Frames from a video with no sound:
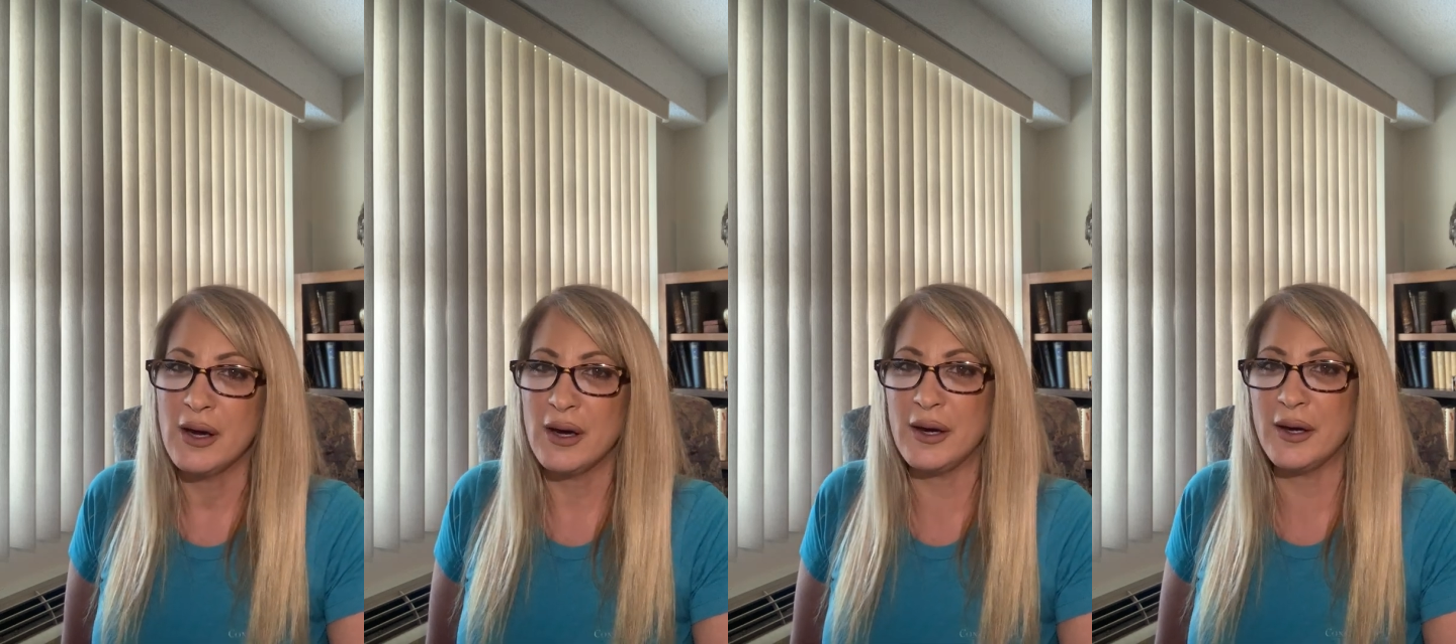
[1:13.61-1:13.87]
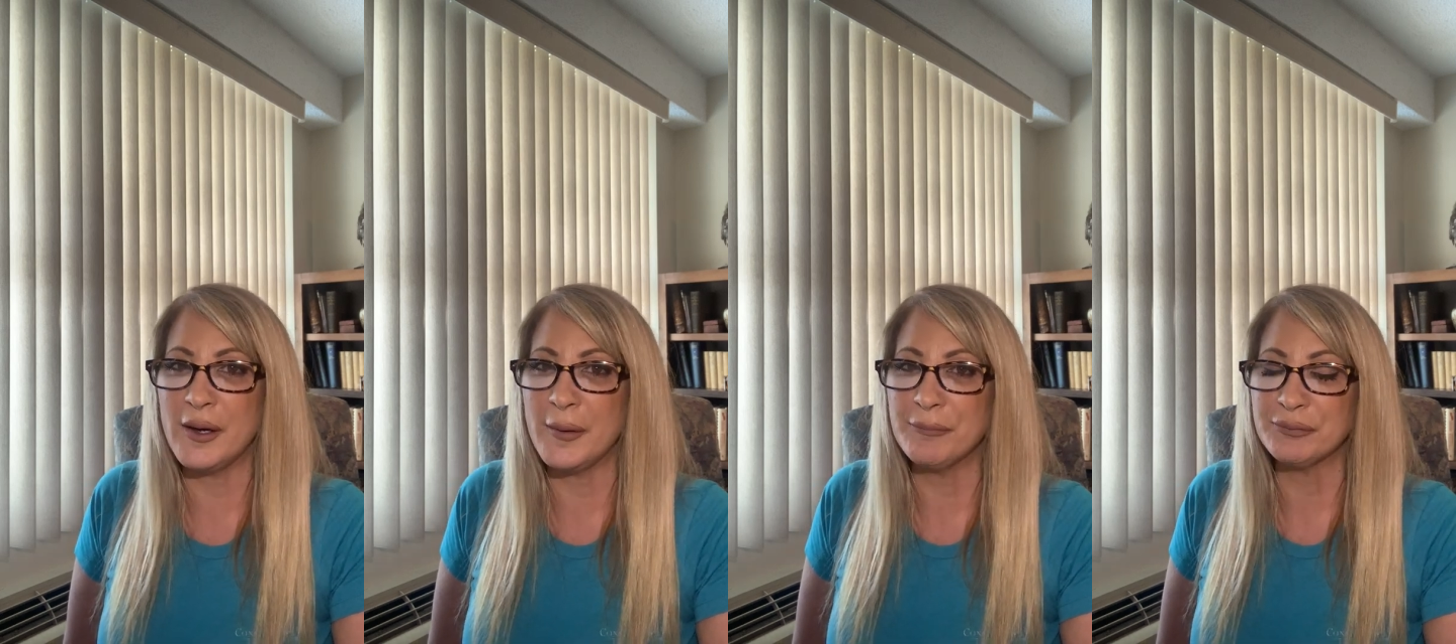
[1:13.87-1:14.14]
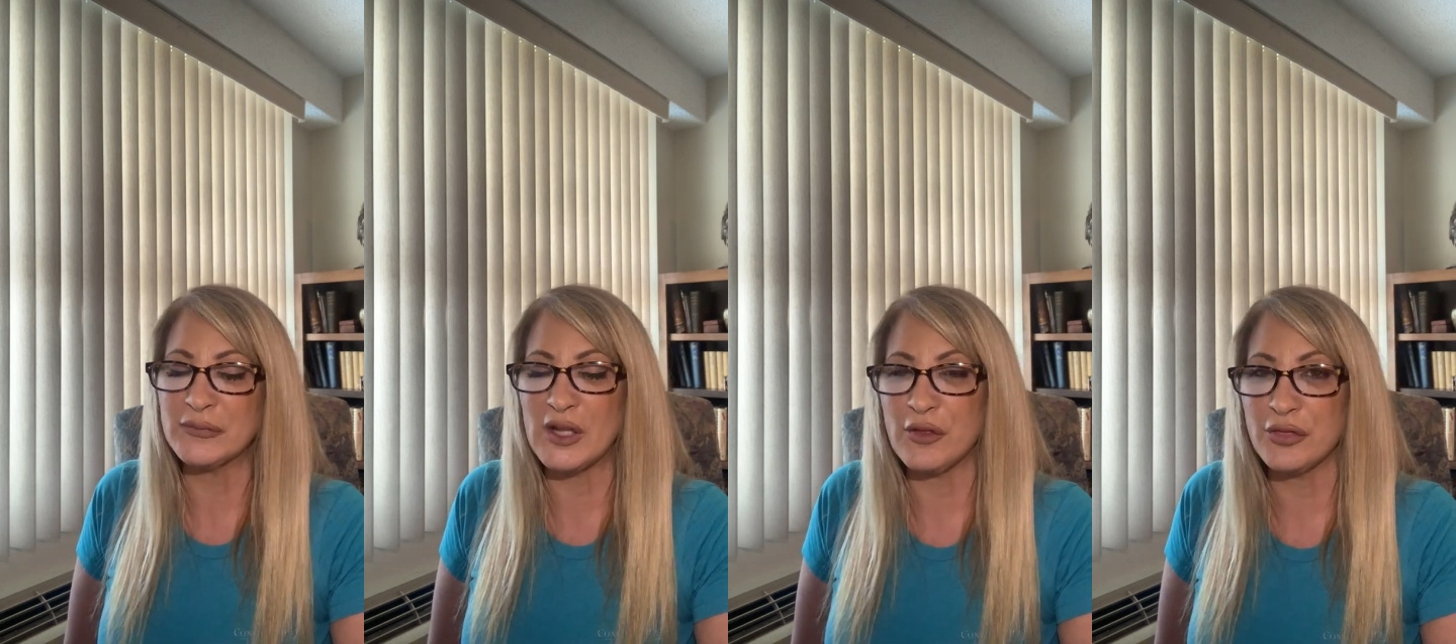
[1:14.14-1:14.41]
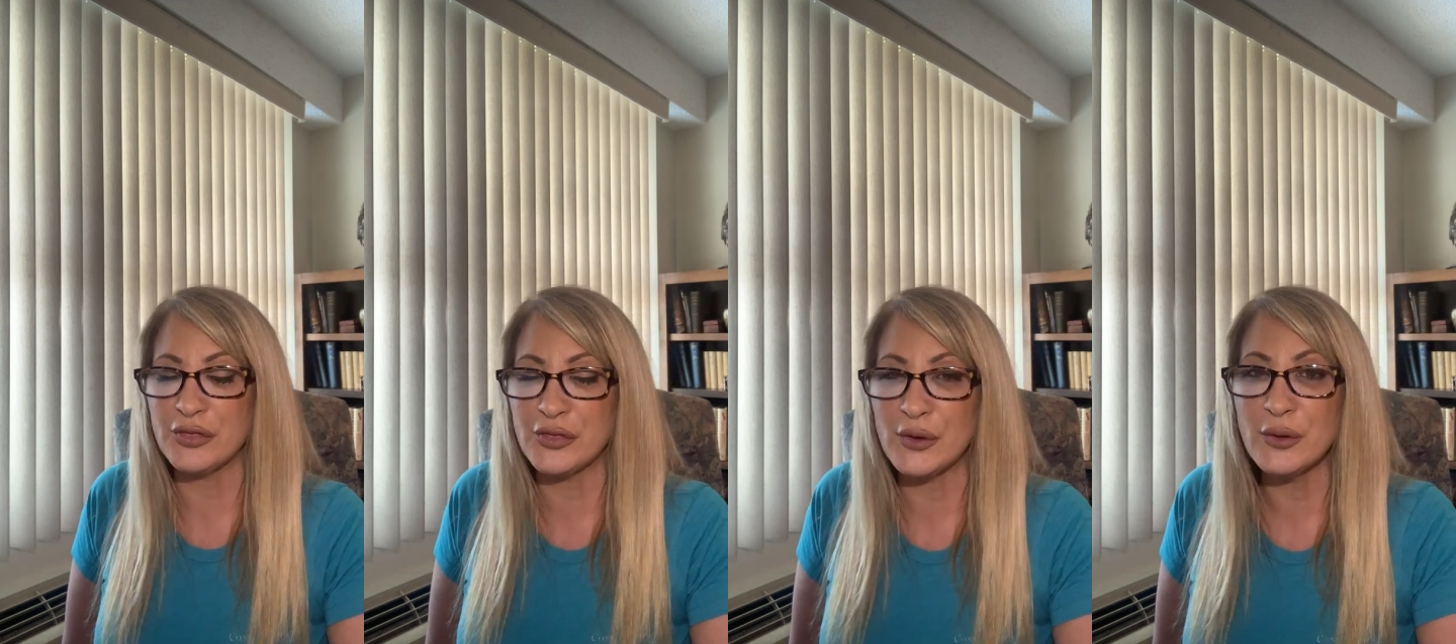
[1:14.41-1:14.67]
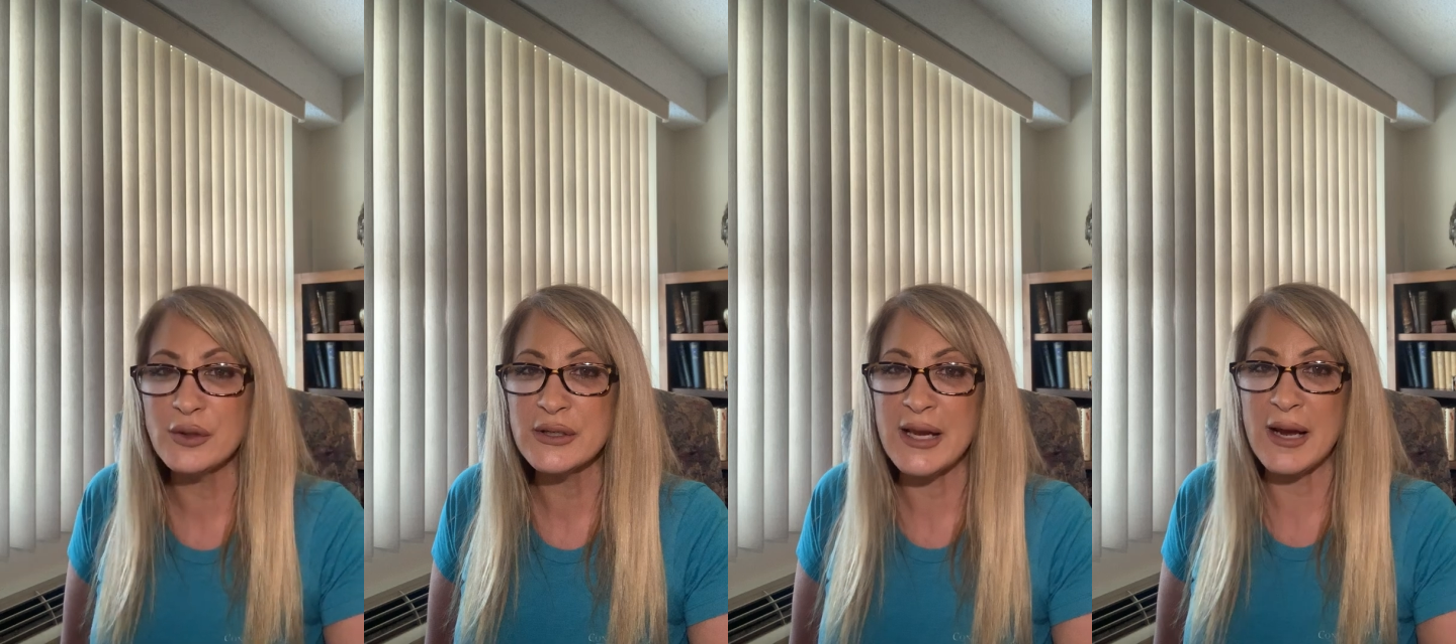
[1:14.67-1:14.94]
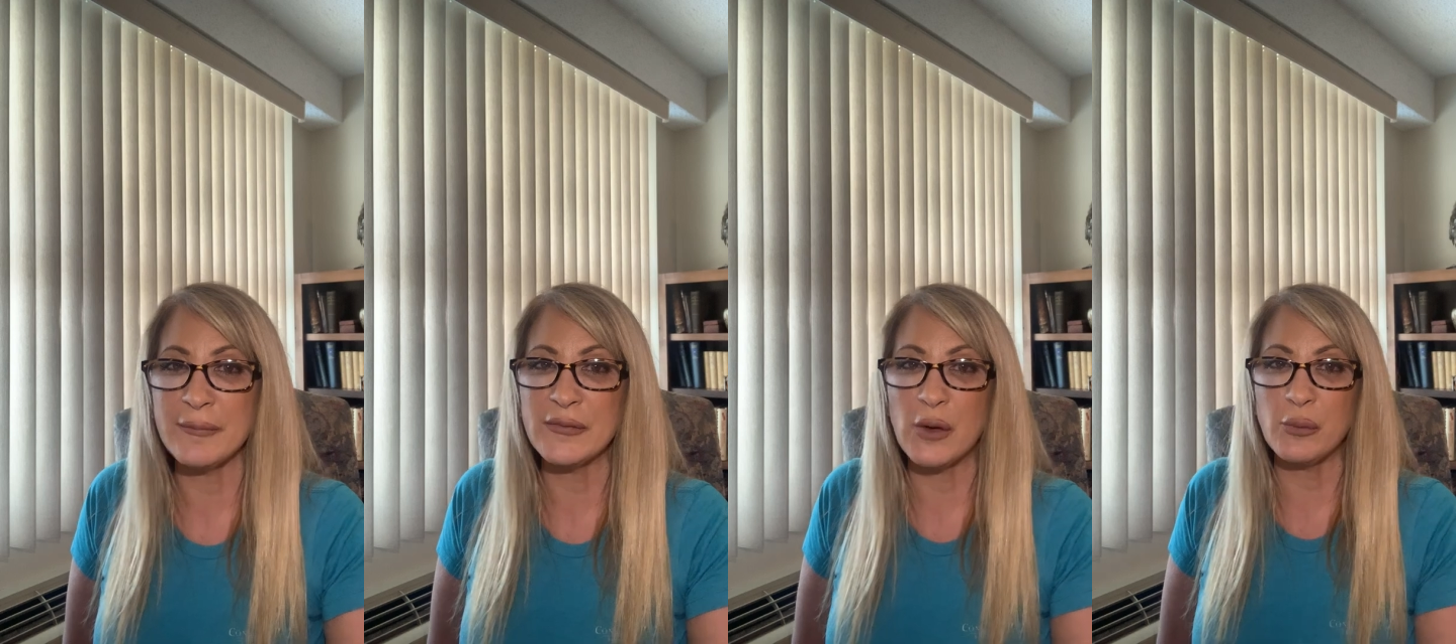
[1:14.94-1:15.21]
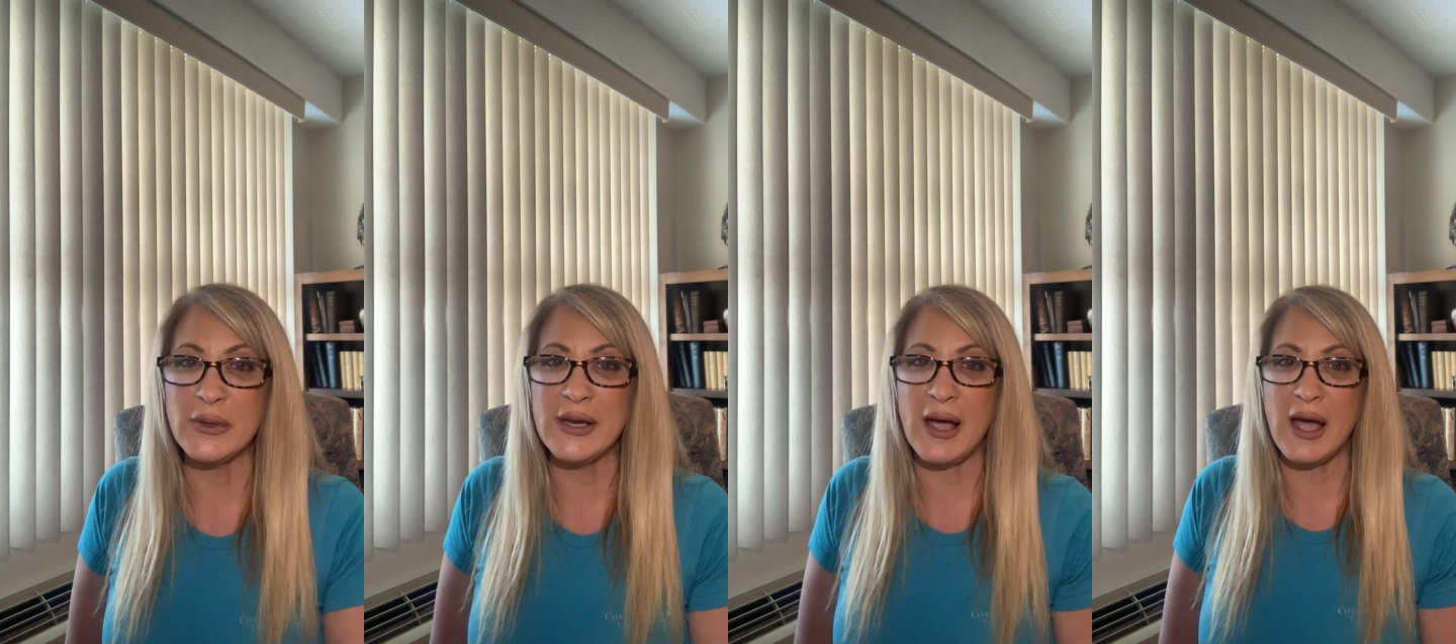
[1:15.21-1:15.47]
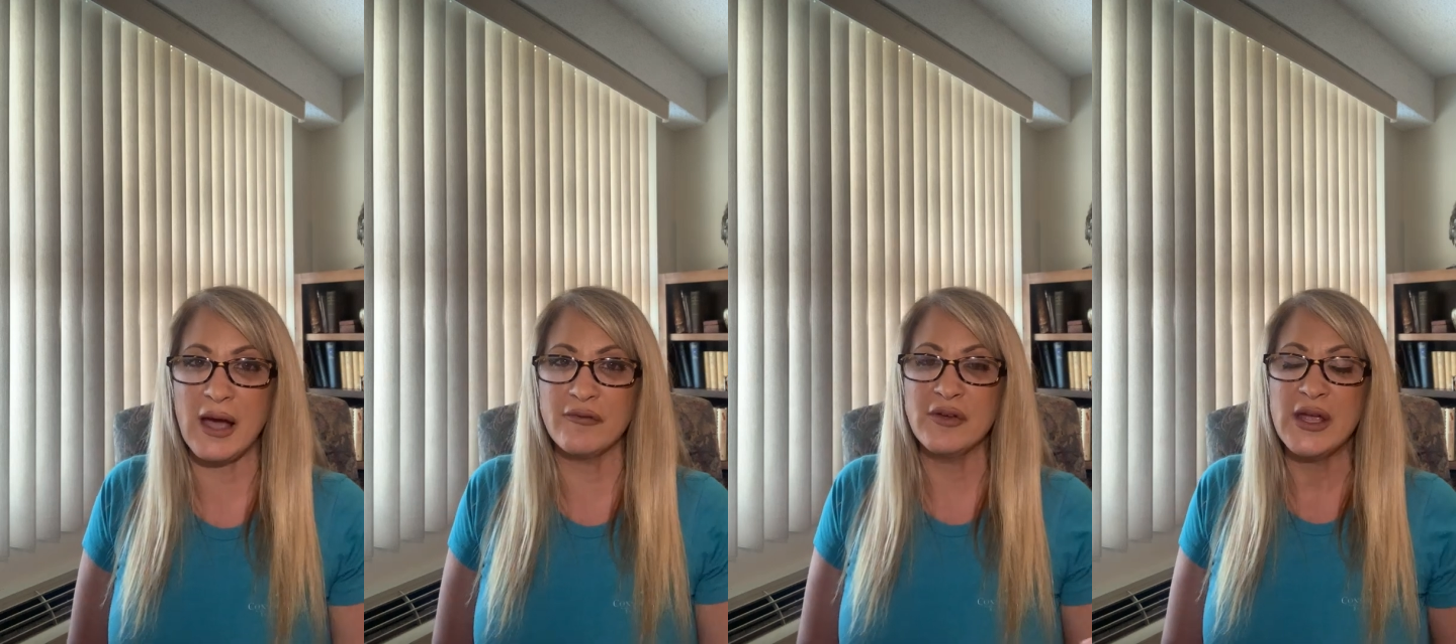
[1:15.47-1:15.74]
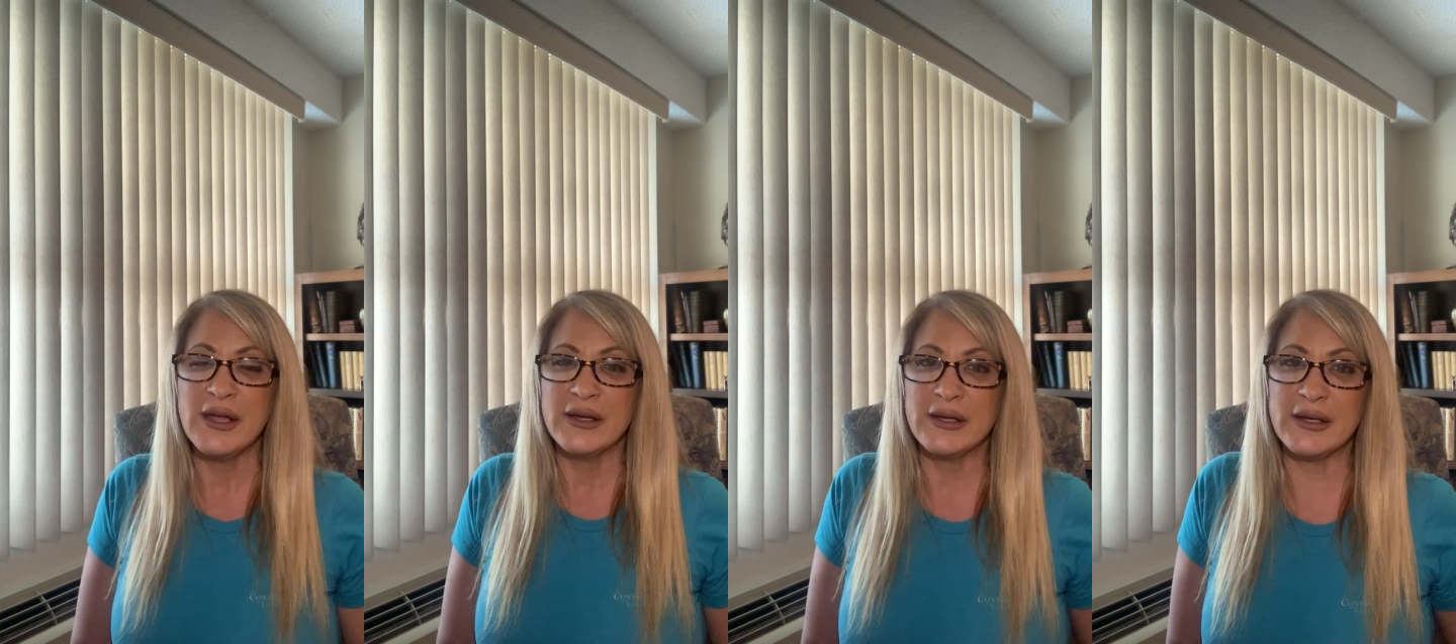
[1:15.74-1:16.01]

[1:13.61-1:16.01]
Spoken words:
The third cam that we have